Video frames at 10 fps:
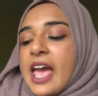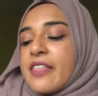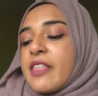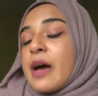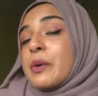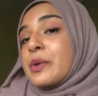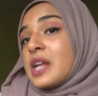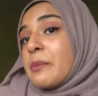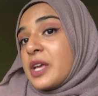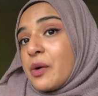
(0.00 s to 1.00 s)
and that we would
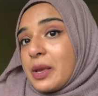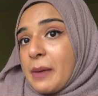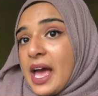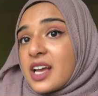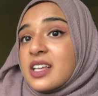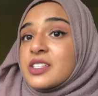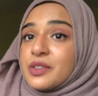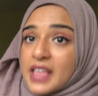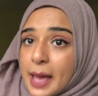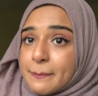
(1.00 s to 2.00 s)
not be going back.
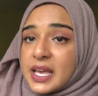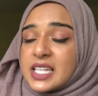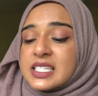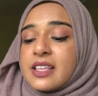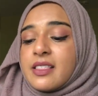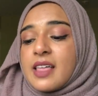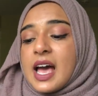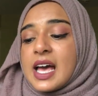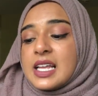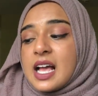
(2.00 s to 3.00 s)
So that meant
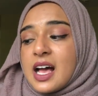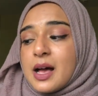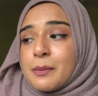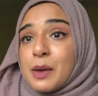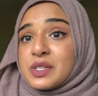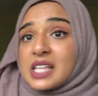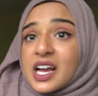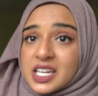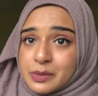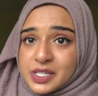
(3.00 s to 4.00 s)
that I was
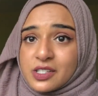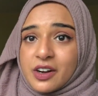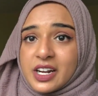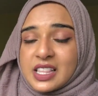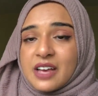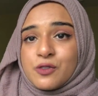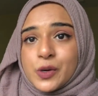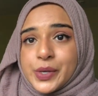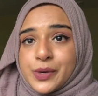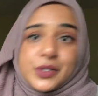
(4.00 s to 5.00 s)
not going to be starting that
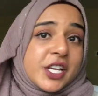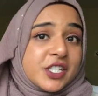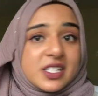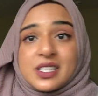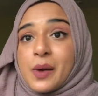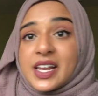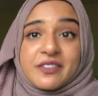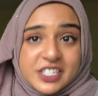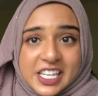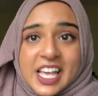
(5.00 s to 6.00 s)
4-week rotation. So I
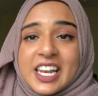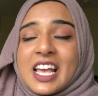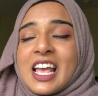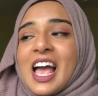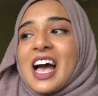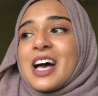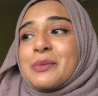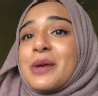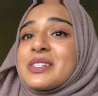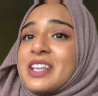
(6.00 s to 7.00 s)
never did.
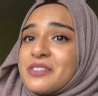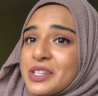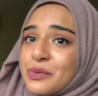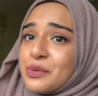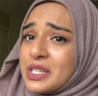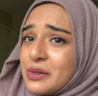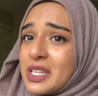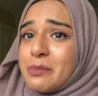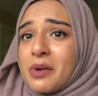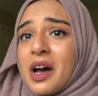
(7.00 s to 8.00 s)
And I was definitely really,
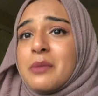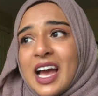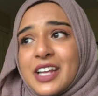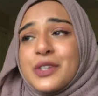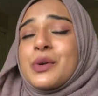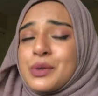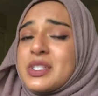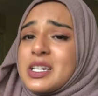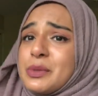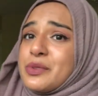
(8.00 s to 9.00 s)
really bummed. I knew it
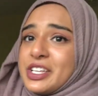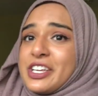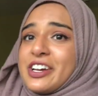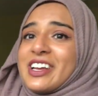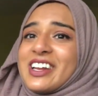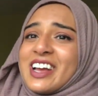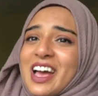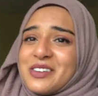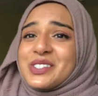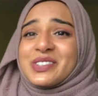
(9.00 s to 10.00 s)
was going to be really good.
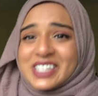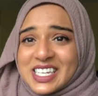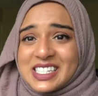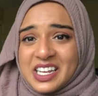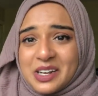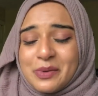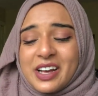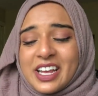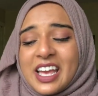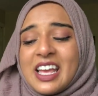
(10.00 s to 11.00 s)
I was really excited
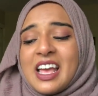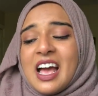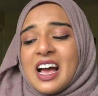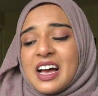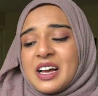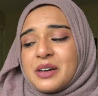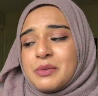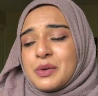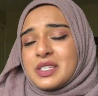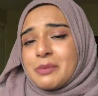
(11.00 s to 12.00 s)
about it.
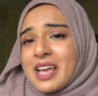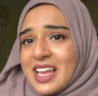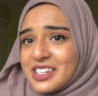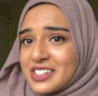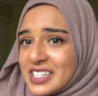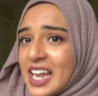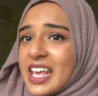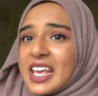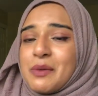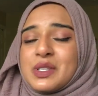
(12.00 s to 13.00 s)
It was in my ideal
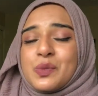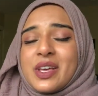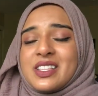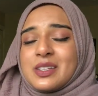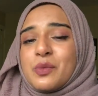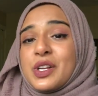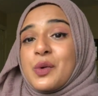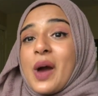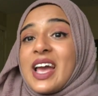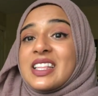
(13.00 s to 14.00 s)
setting. It was with someone
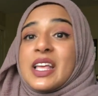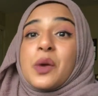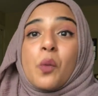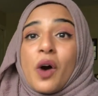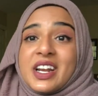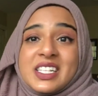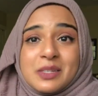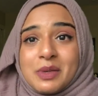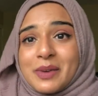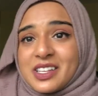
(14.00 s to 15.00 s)
who I had like wanted to
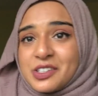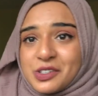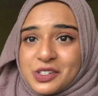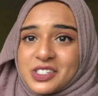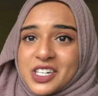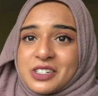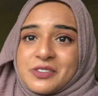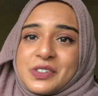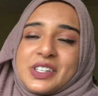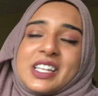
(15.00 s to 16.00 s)
be my clinical instructor
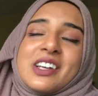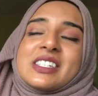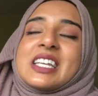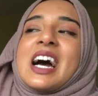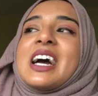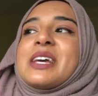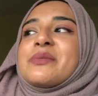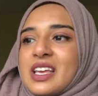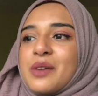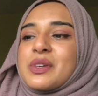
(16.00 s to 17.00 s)
for a really long
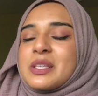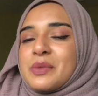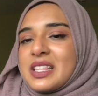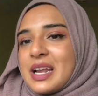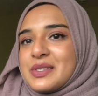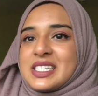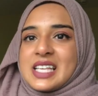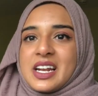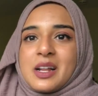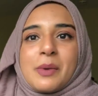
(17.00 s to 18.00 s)
time. It was something that I was
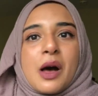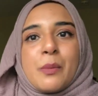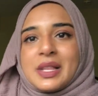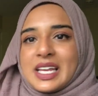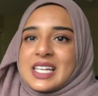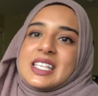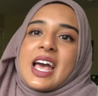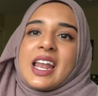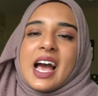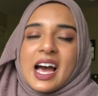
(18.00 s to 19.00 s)
excited about, but like I
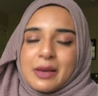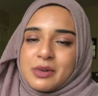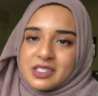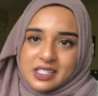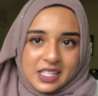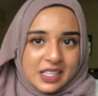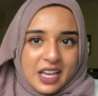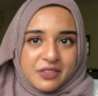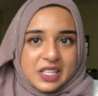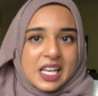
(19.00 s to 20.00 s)
said, I personally think that
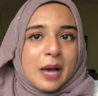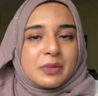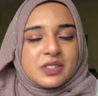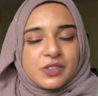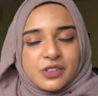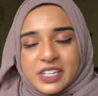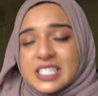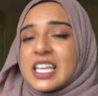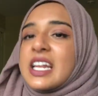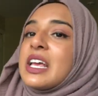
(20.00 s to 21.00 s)
everything happens for a
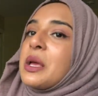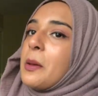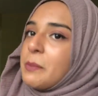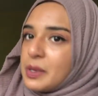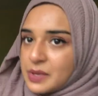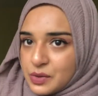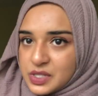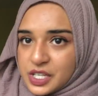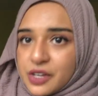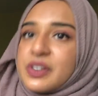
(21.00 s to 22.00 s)
reason. Maybe there
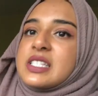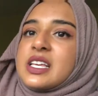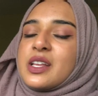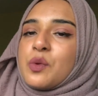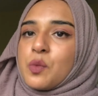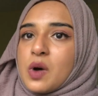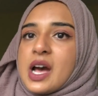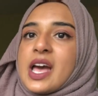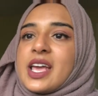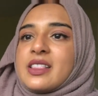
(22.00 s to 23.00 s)
was a good reason
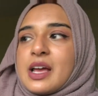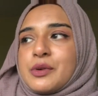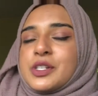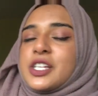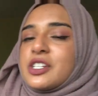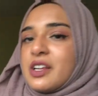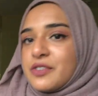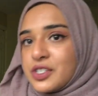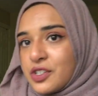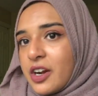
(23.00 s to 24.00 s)
why that rotation
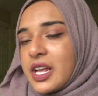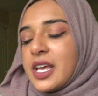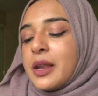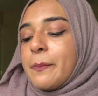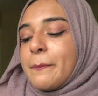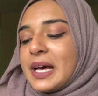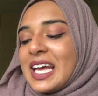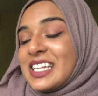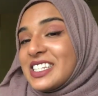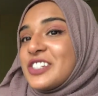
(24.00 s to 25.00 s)
never started.
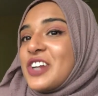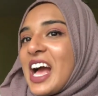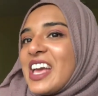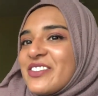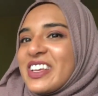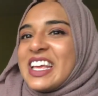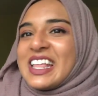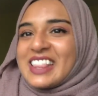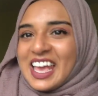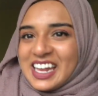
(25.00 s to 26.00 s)
But I did drive
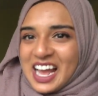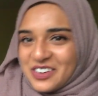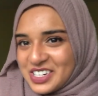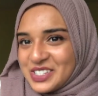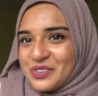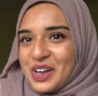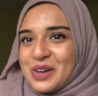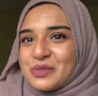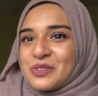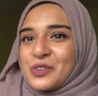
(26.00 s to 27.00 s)
the 8 hours
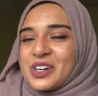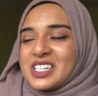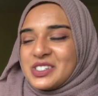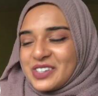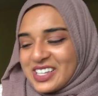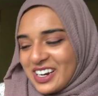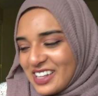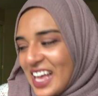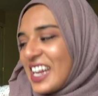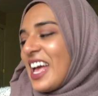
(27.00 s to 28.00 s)
from Florida to North
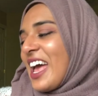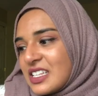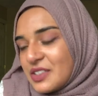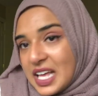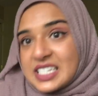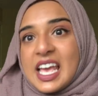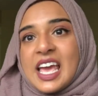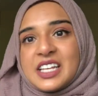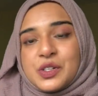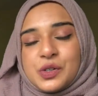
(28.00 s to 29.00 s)
Carolina. So that
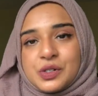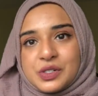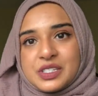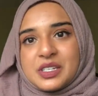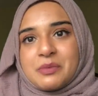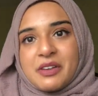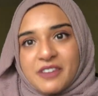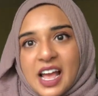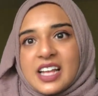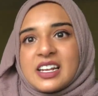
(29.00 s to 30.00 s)
day I told my
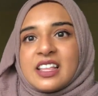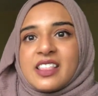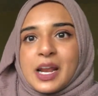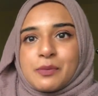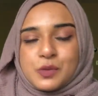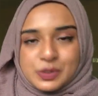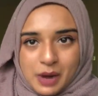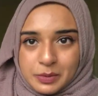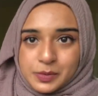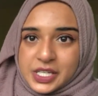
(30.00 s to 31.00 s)
friend that I was
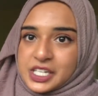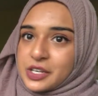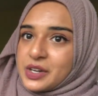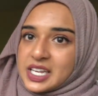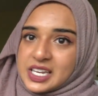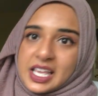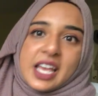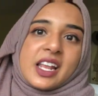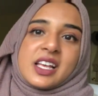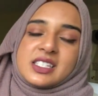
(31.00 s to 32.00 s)
probably gonna go to
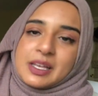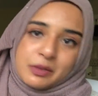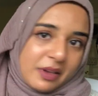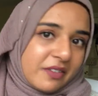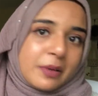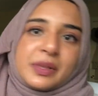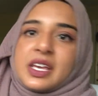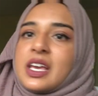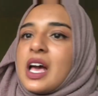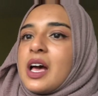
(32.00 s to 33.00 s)
Indiana, stay with my
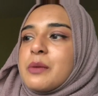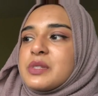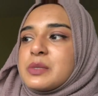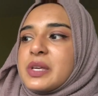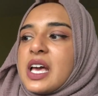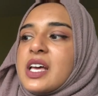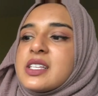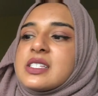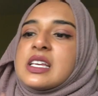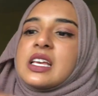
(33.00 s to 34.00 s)
family, just because